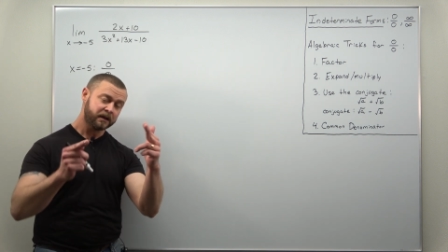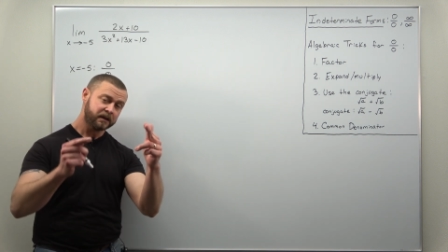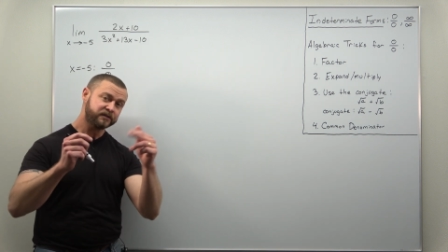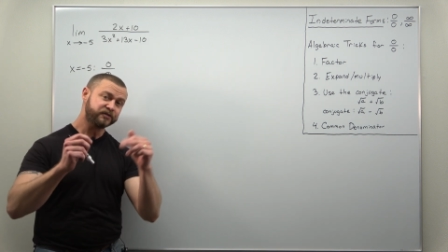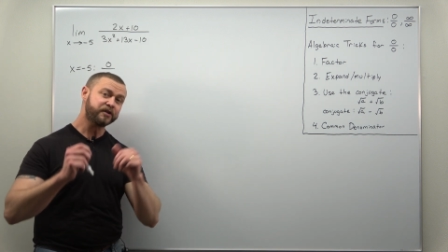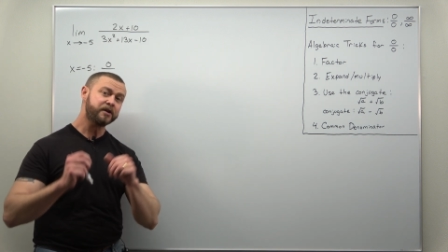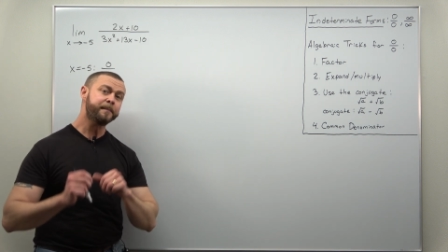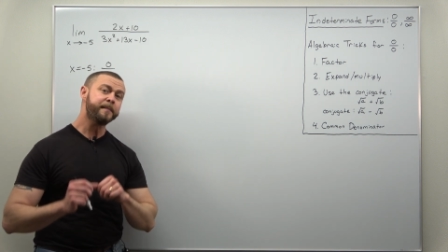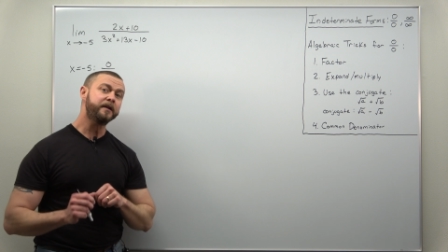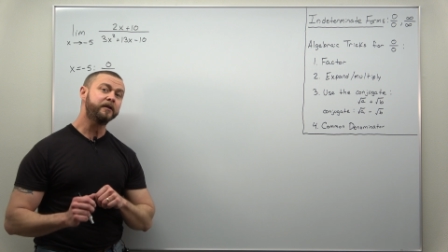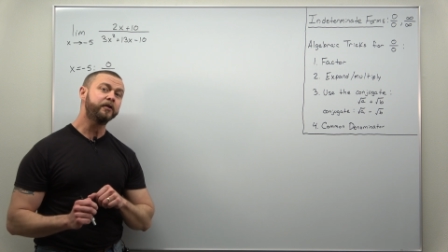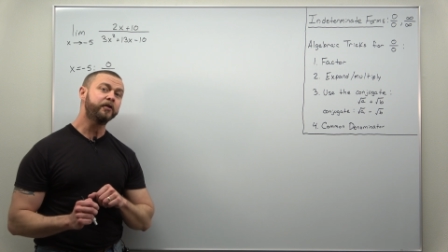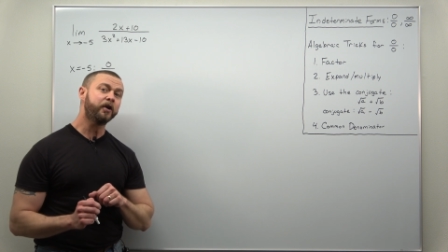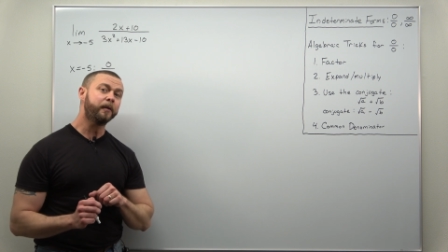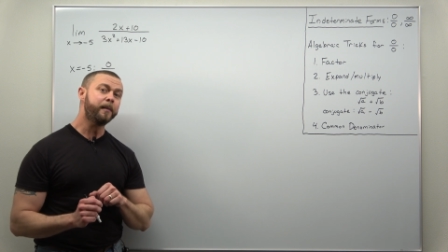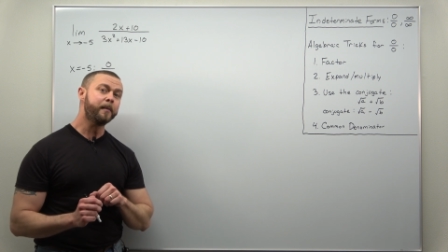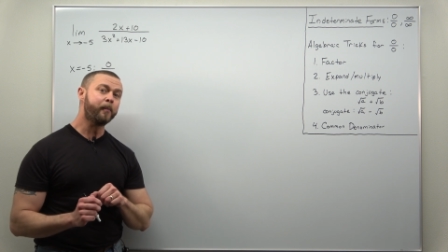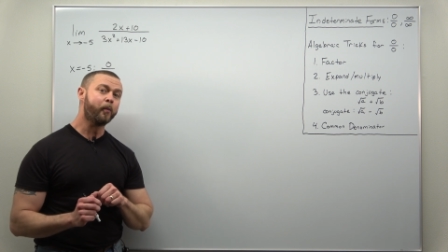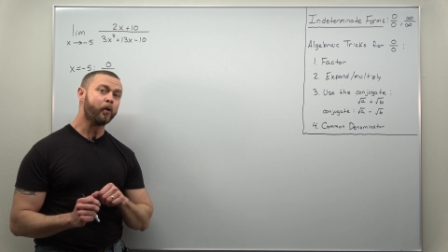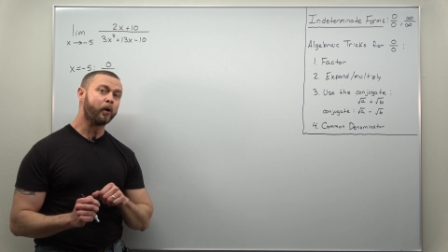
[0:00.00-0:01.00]
It's gonna be a
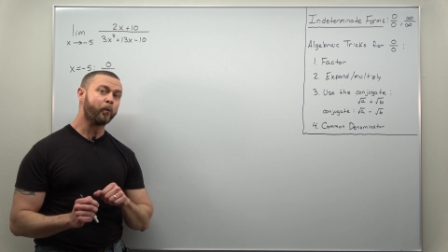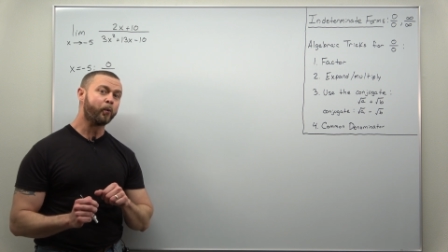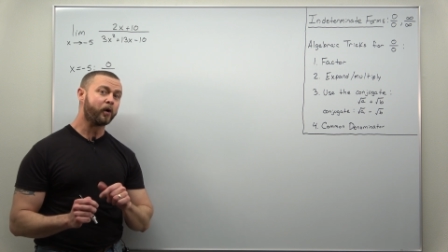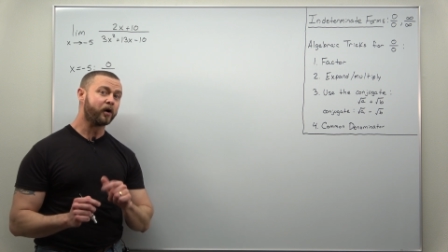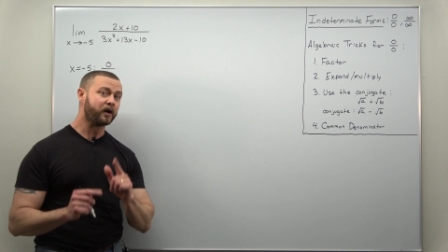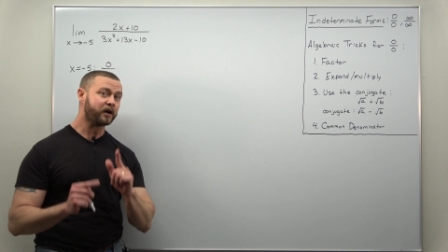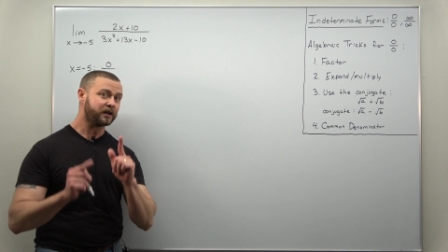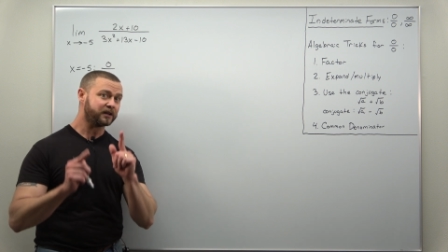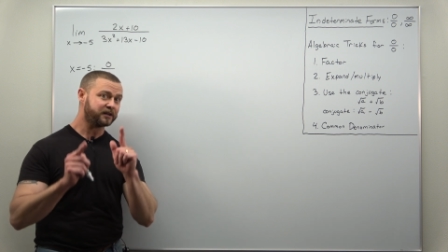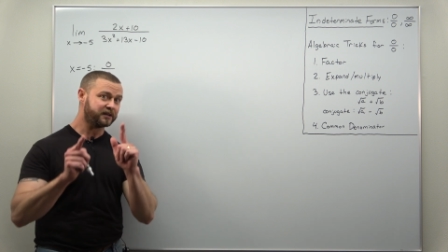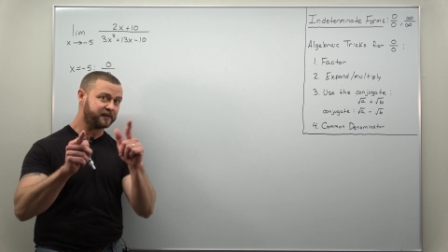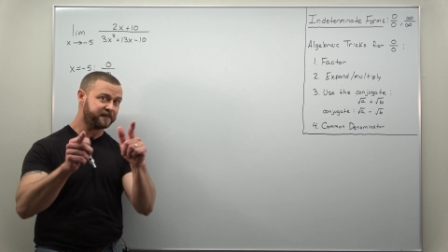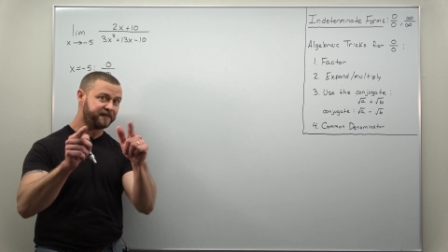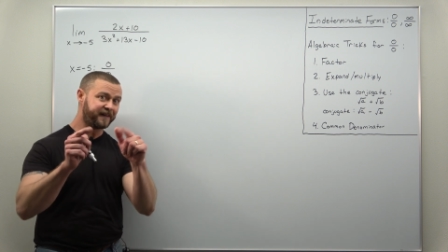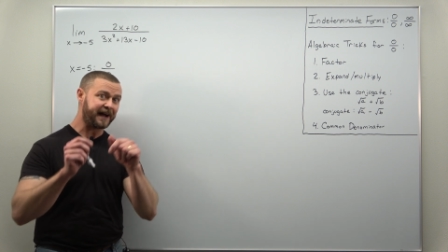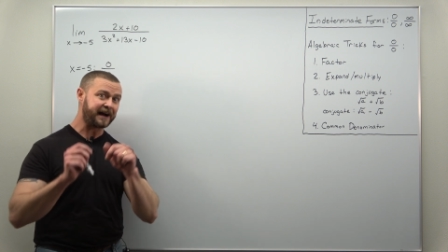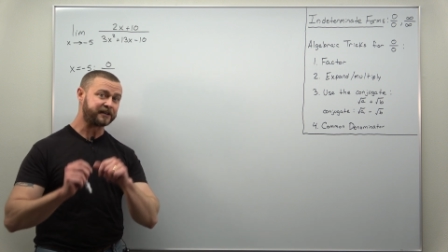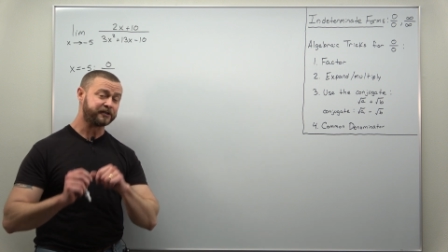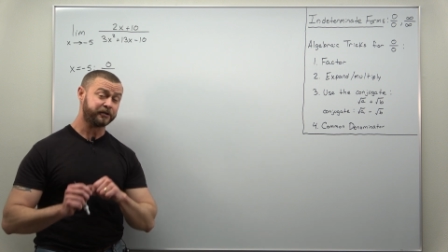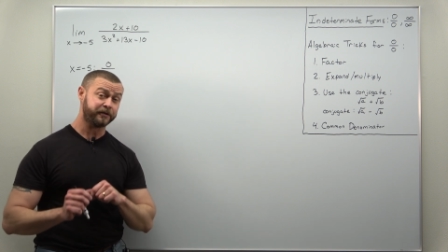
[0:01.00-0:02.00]
little bit more work to
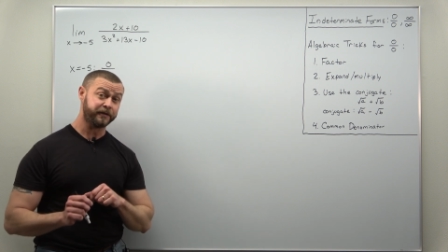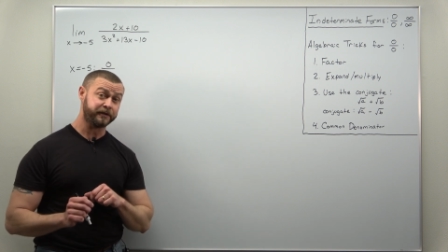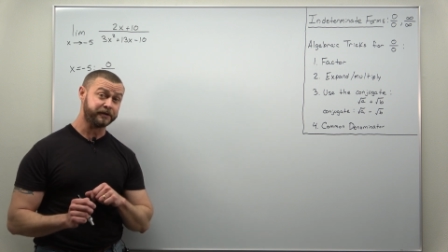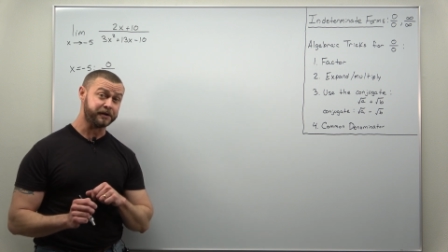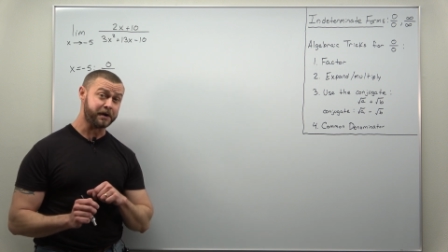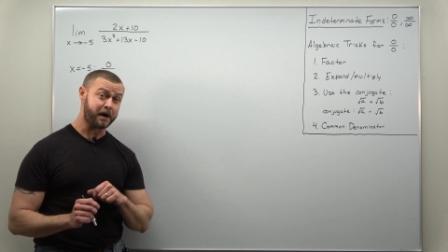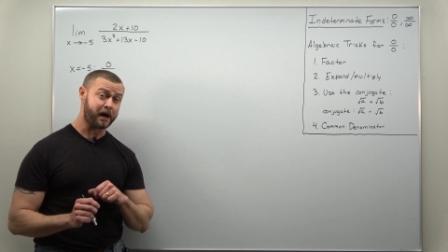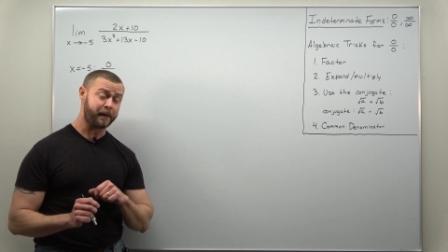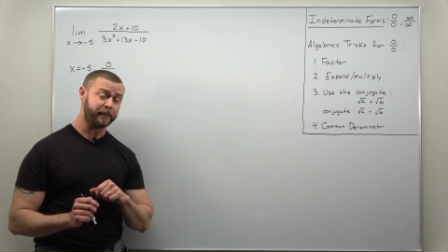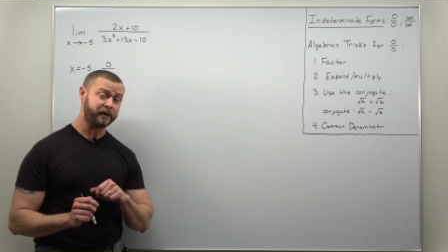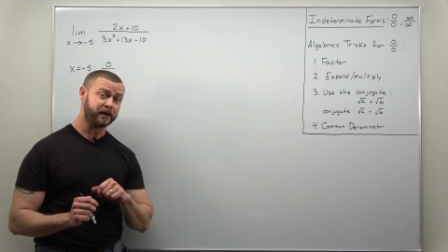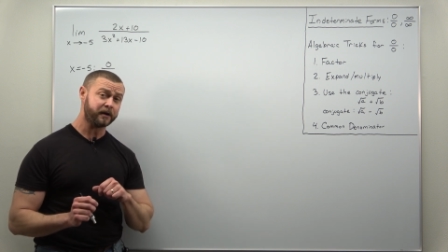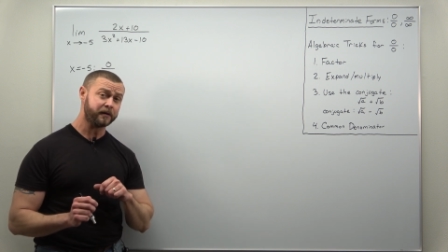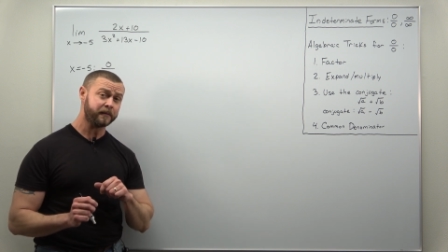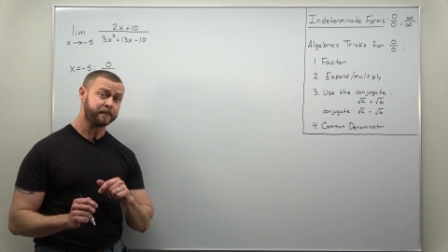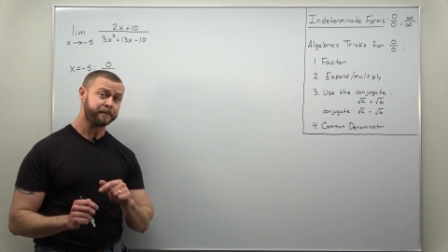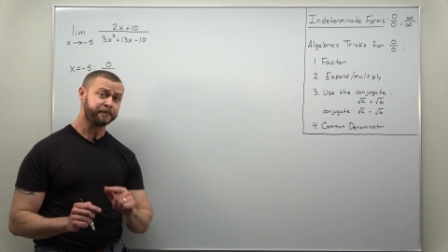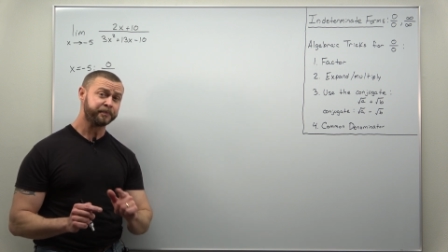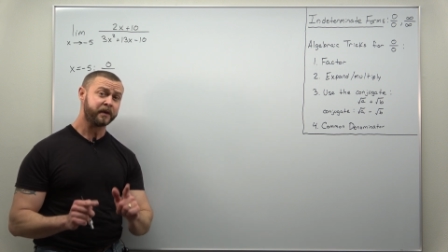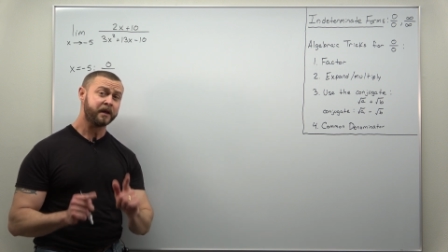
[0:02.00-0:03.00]
factor the
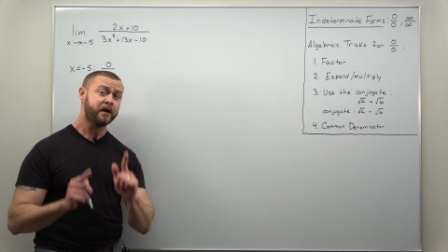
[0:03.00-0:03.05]
denominator,